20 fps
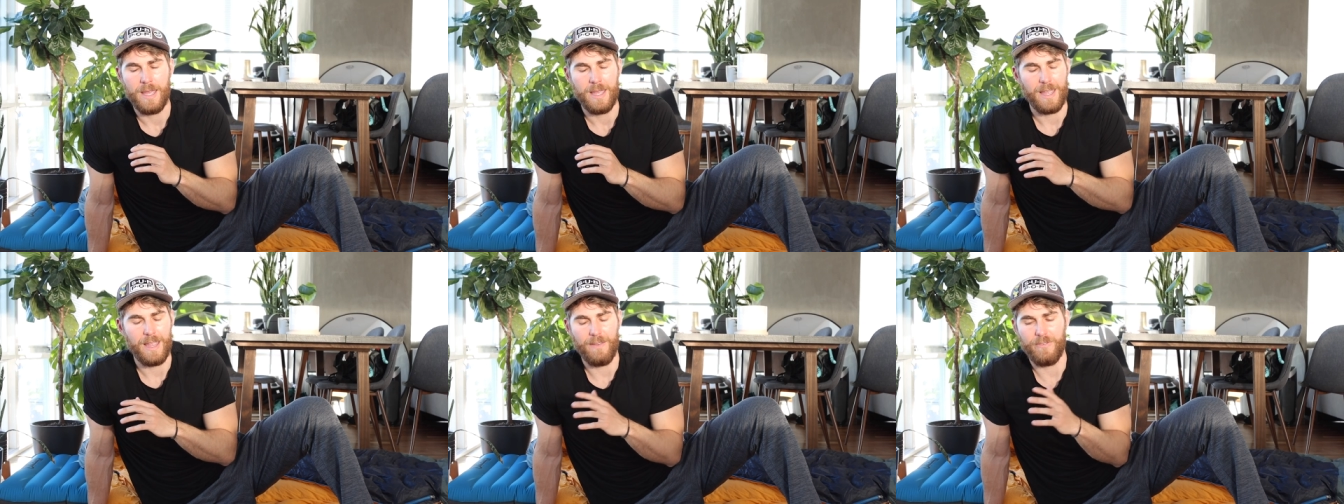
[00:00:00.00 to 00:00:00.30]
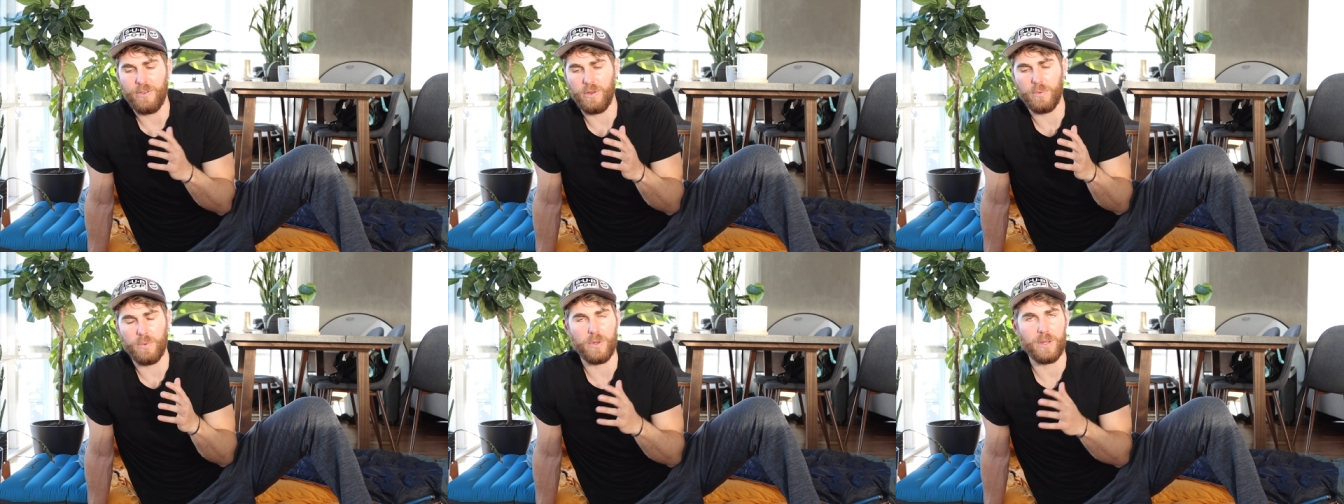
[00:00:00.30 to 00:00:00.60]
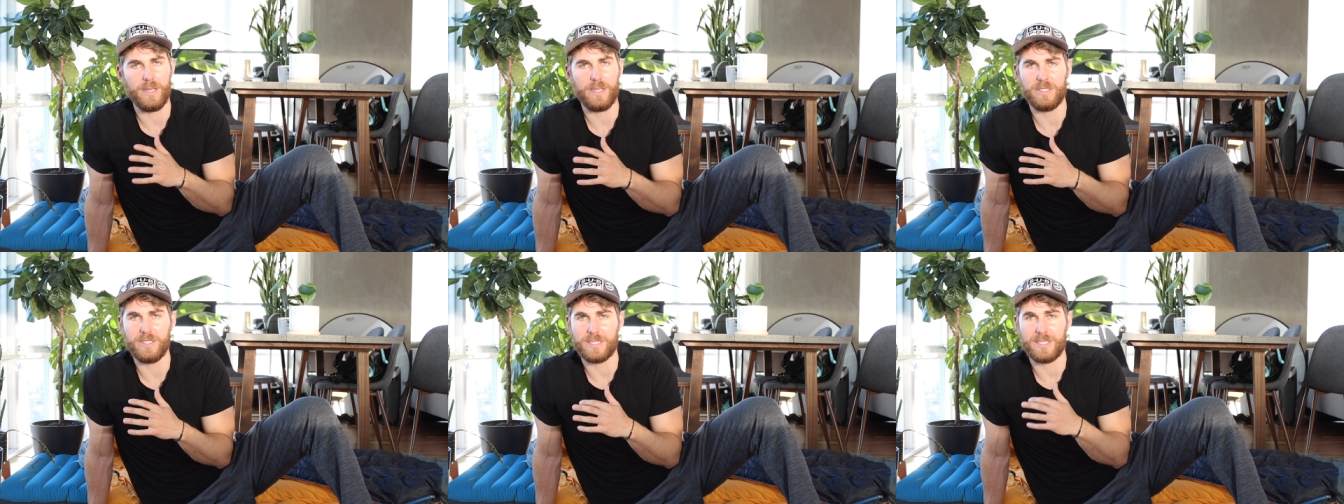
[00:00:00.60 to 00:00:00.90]
if you
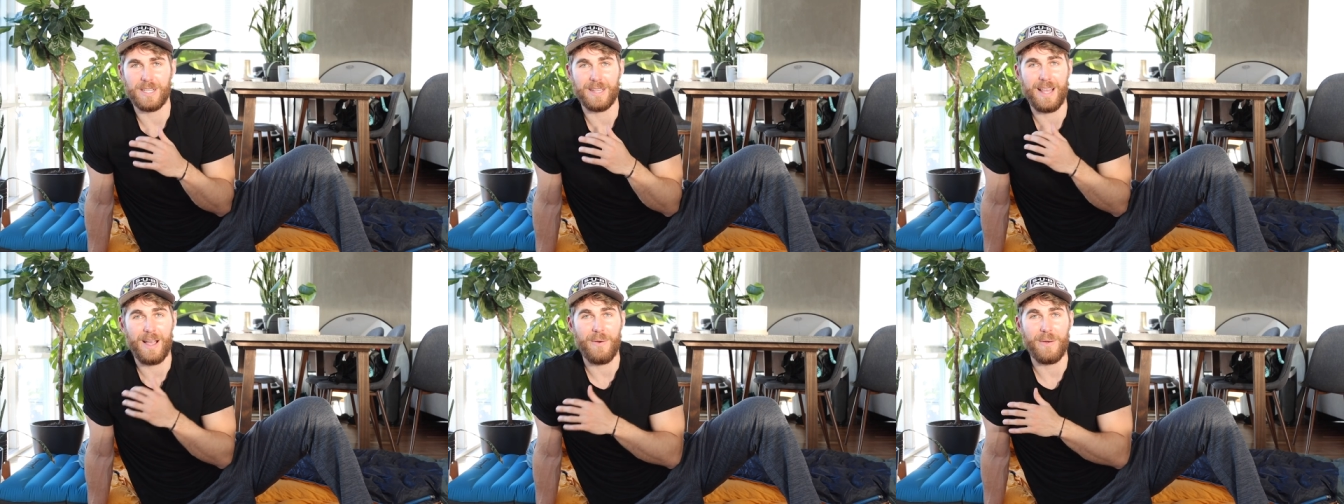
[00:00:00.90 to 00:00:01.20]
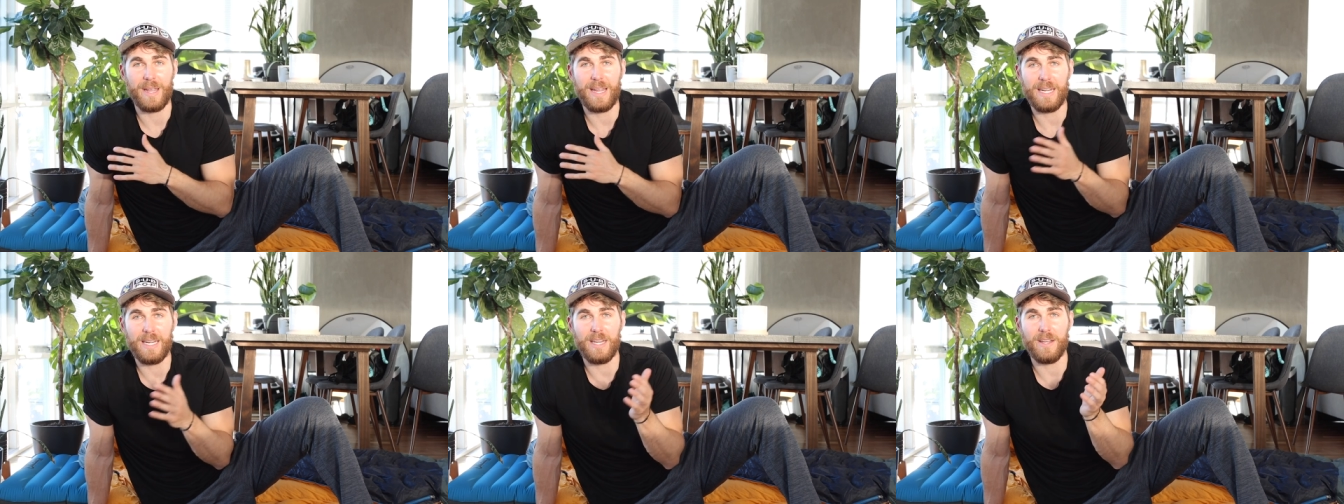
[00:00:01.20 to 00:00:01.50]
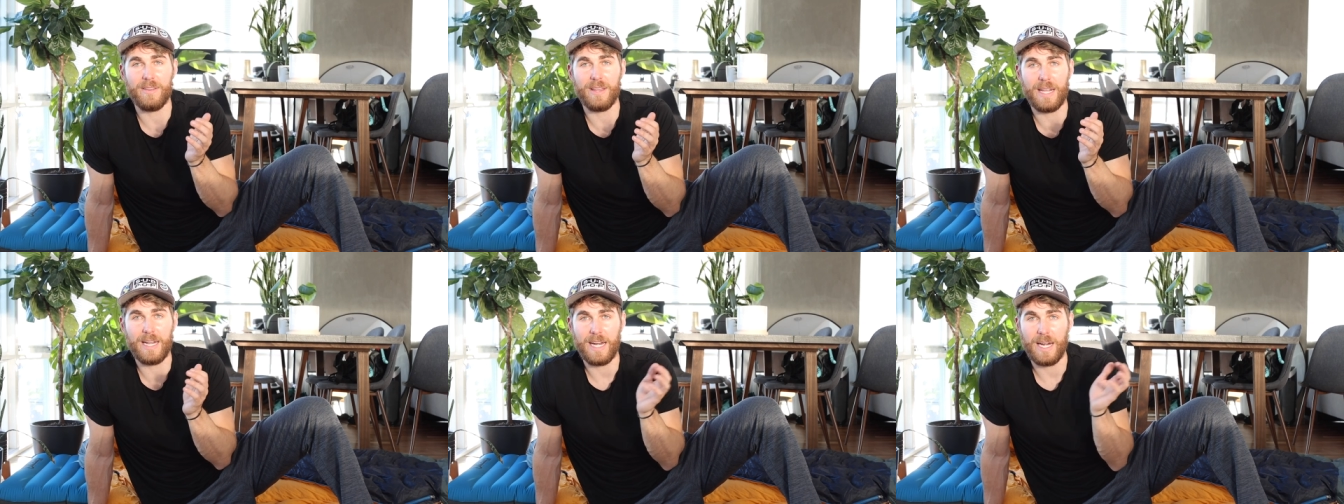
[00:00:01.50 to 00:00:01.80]
really just allow any
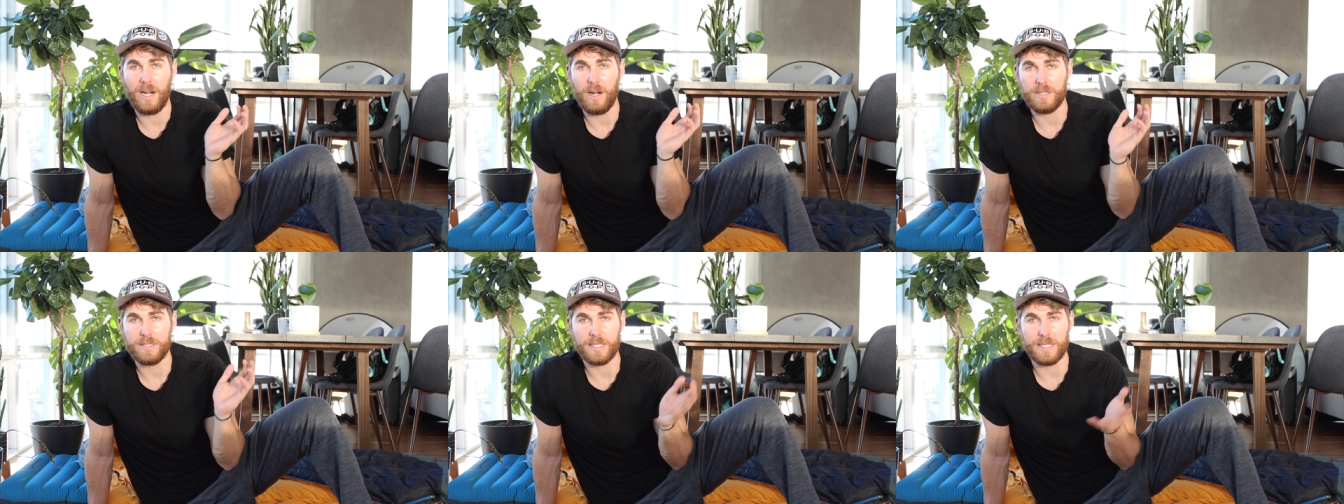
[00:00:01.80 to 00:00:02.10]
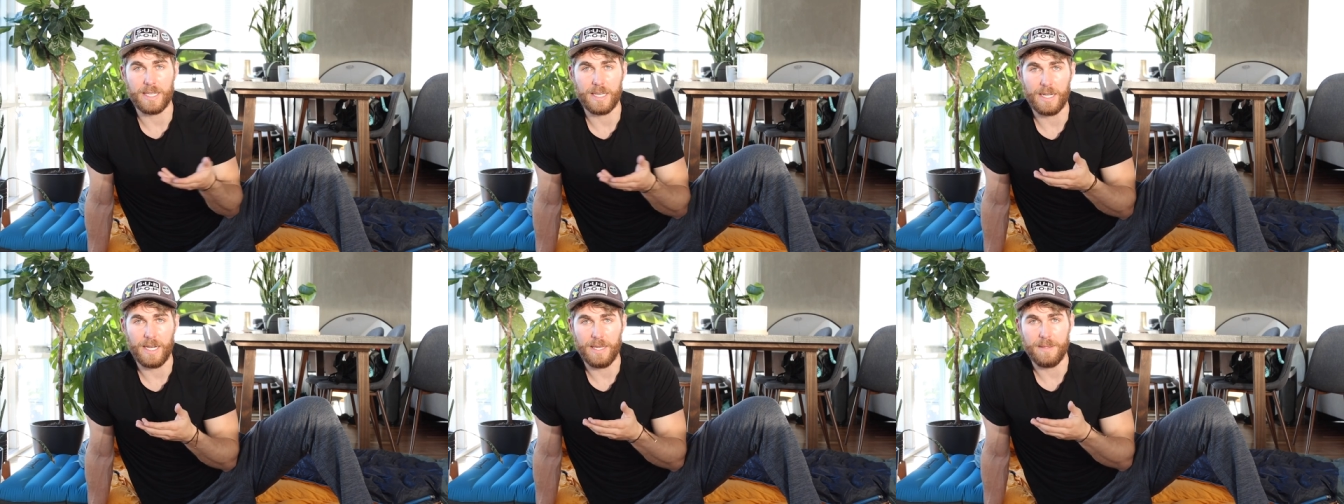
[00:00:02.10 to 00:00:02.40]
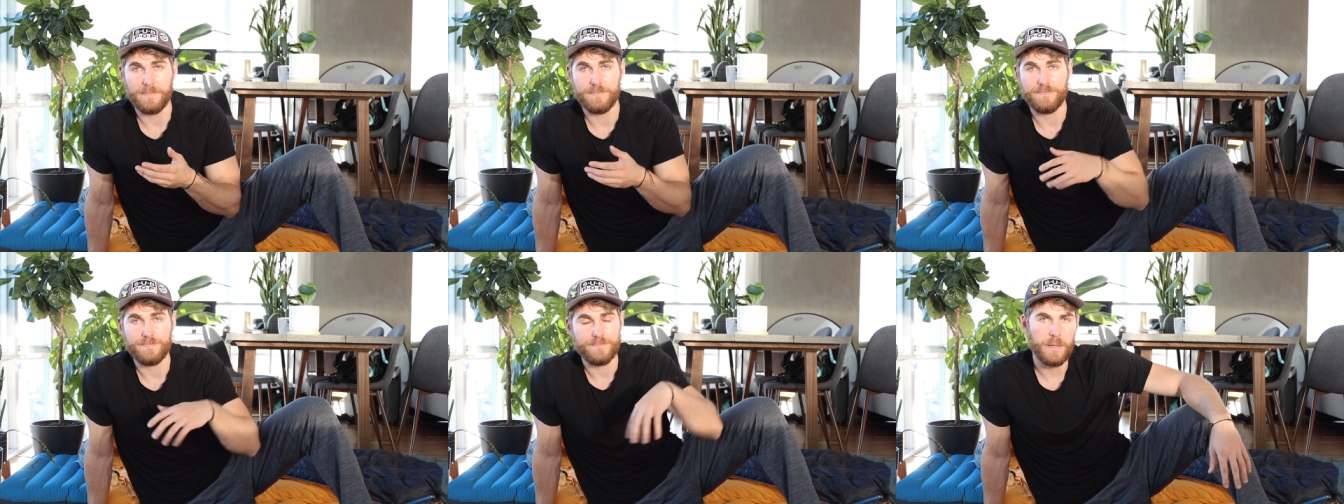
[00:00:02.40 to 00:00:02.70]
of that air to get
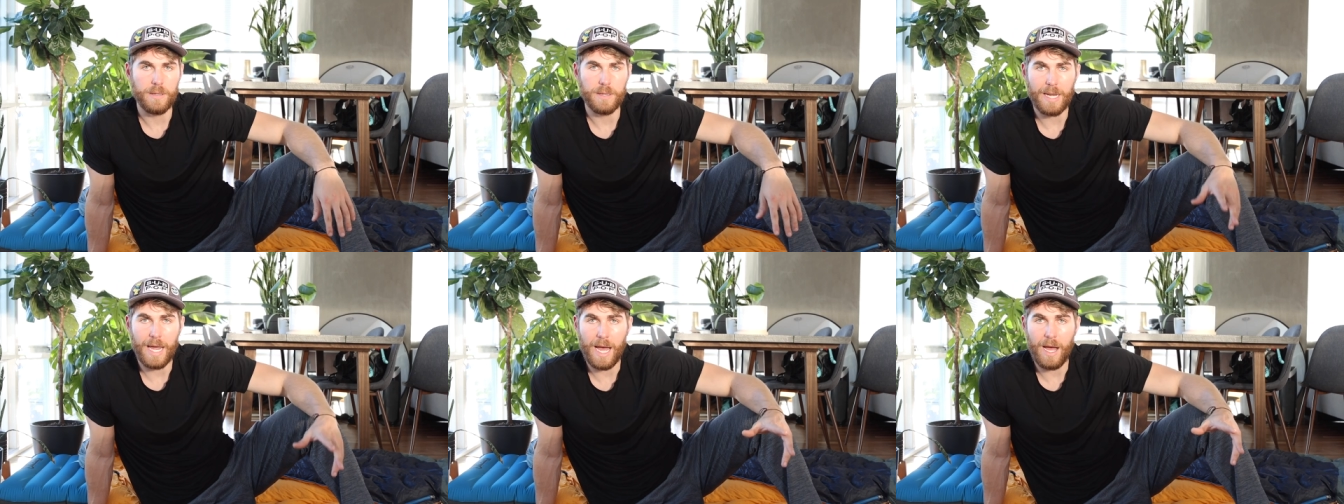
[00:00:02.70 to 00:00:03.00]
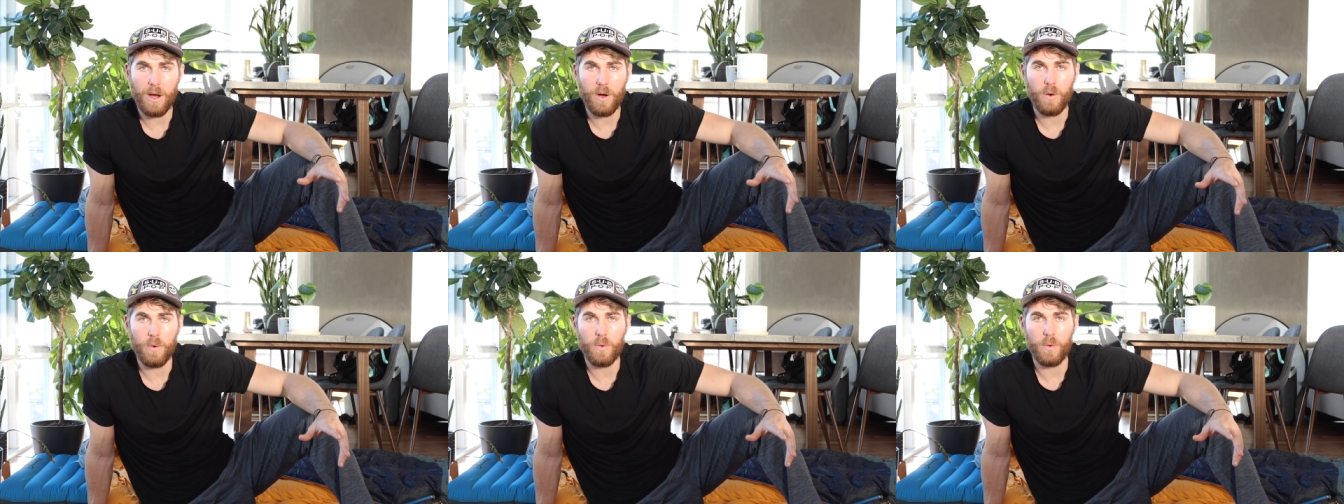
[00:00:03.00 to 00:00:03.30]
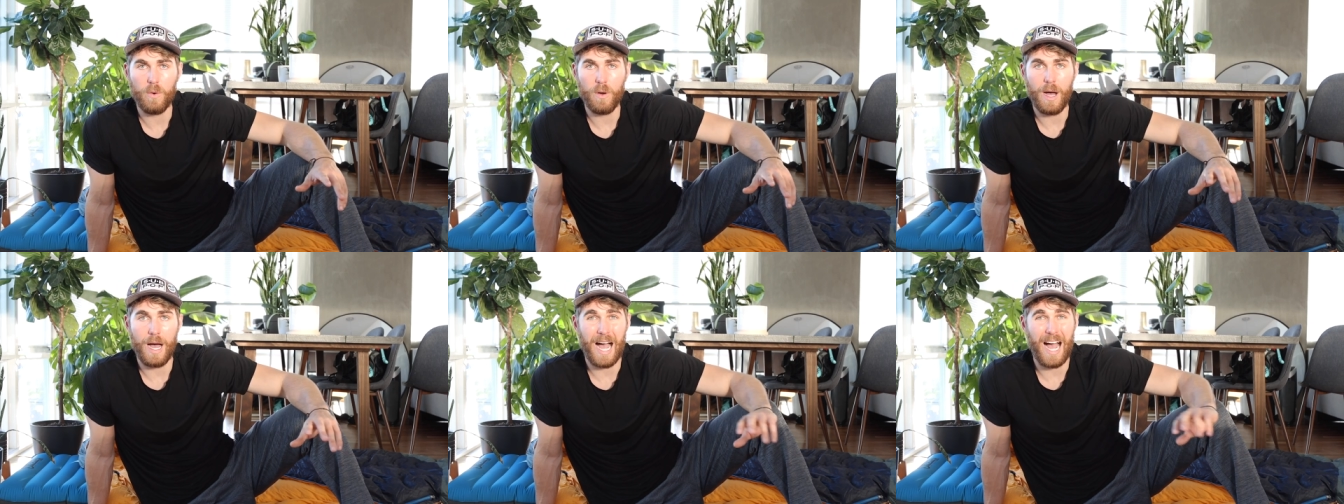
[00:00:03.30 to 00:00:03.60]
in.
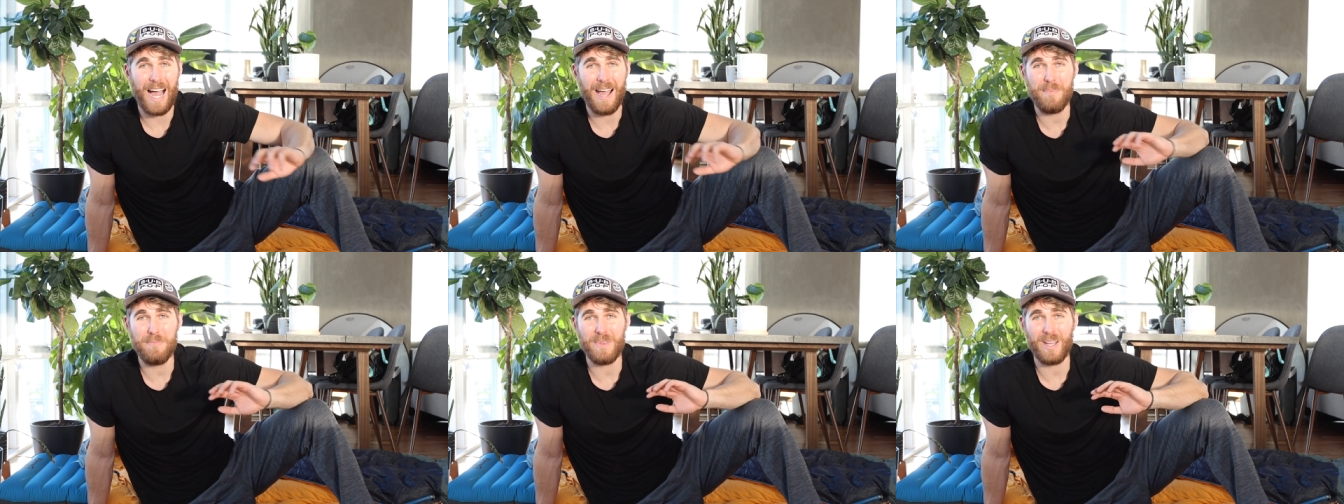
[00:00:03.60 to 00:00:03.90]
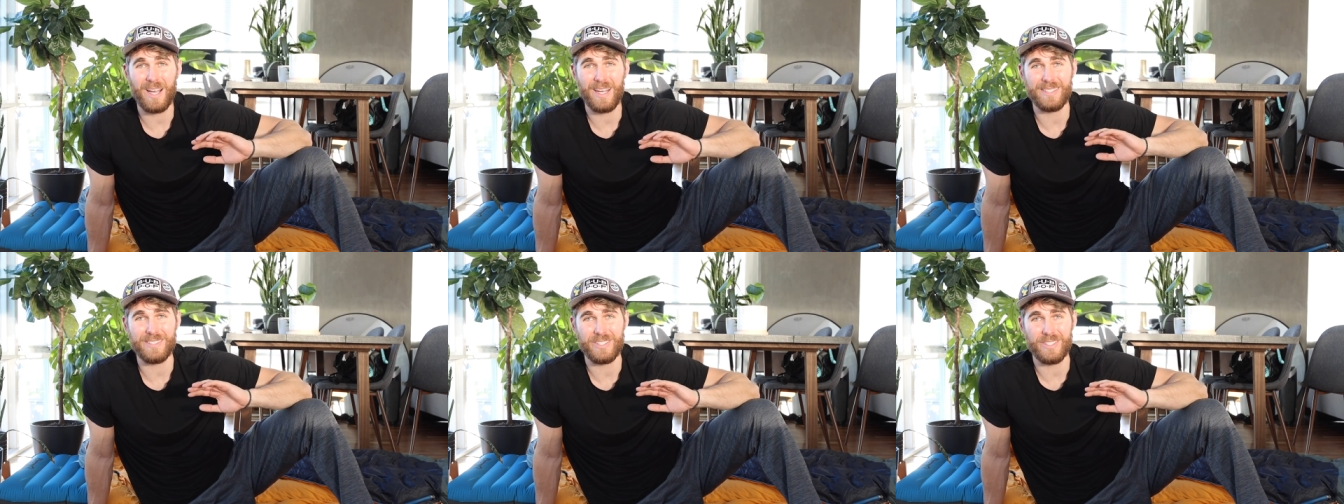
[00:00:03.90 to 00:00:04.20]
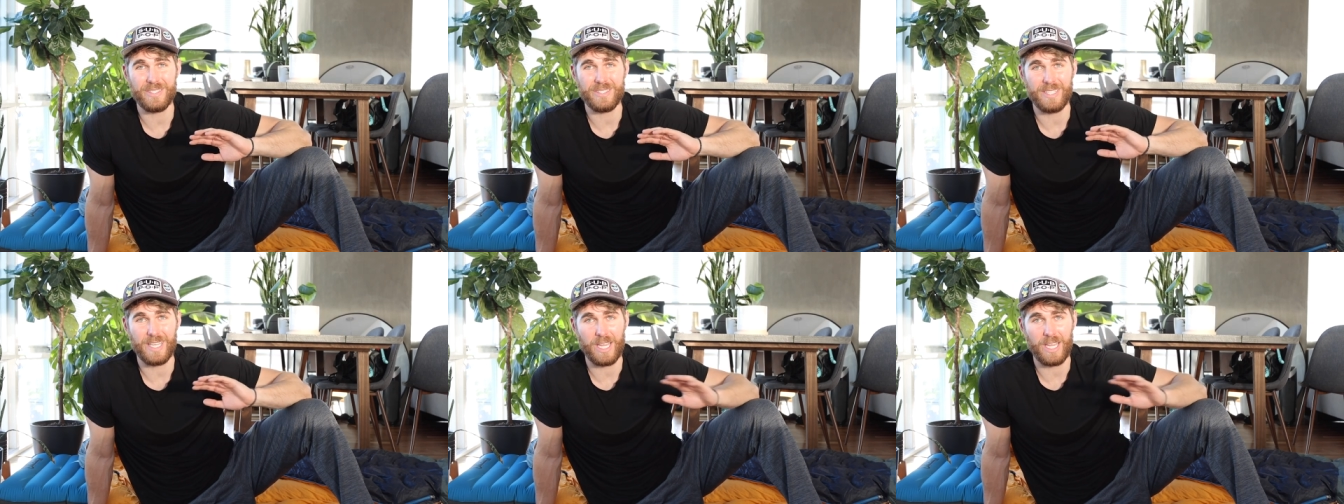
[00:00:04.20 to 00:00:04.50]
Now, I'm not just